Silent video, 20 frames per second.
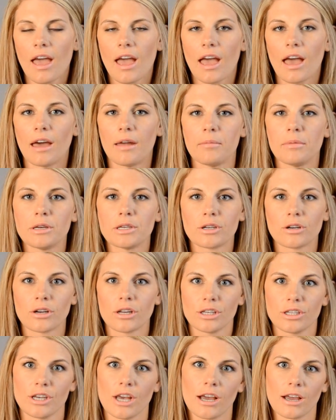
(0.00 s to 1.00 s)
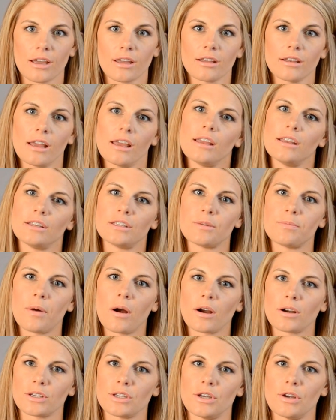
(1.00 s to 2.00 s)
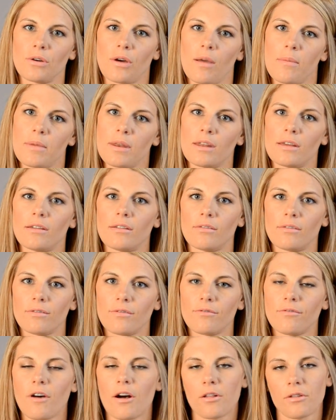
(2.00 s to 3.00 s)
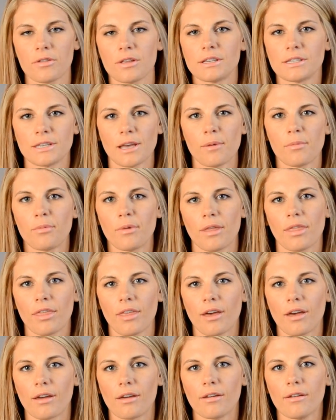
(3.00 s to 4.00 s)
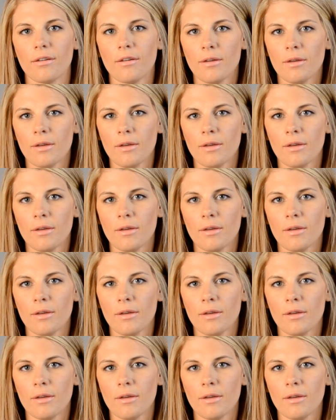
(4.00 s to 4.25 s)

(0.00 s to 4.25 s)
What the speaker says: And be sure to check into part 2. I'm going to follow this up with a